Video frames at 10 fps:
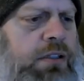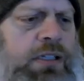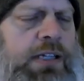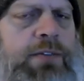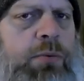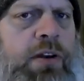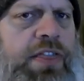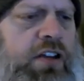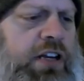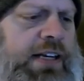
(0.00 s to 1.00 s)
Never would have
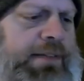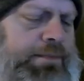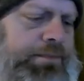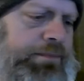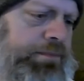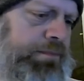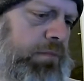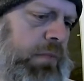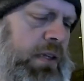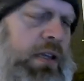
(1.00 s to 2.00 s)
thought it.
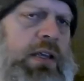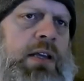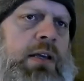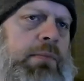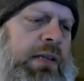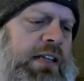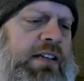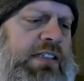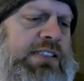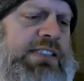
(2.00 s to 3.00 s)
But he
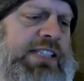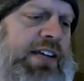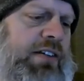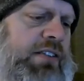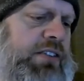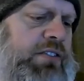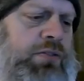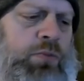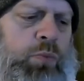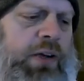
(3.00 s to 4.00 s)
does his character
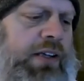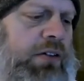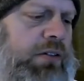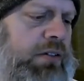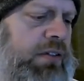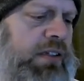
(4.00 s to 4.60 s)
well.